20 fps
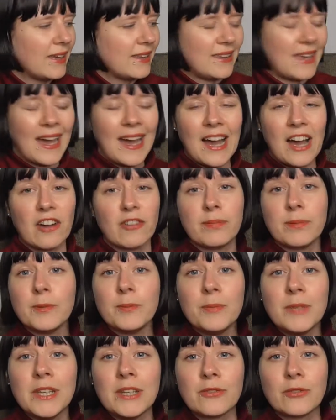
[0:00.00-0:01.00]
yeah, I've
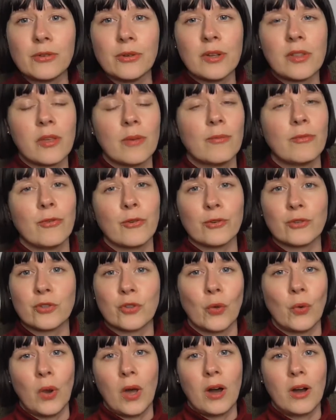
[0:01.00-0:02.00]
been meaning to read them for
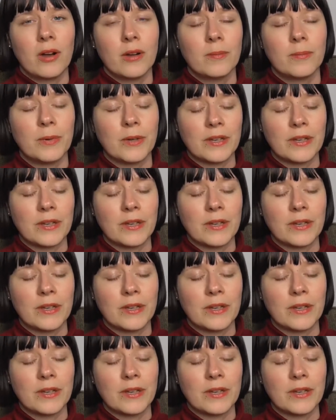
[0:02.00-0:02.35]
so long,